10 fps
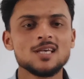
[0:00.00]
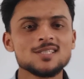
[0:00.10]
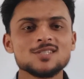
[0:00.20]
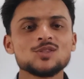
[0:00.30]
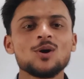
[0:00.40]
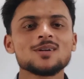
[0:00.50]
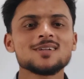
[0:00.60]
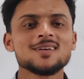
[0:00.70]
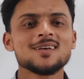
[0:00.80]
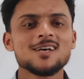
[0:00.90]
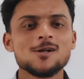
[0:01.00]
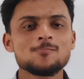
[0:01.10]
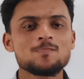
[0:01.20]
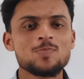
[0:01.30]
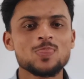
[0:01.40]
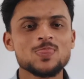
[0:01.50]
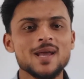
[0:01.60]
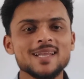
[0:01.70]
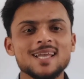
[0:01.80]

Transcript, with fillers: This is not the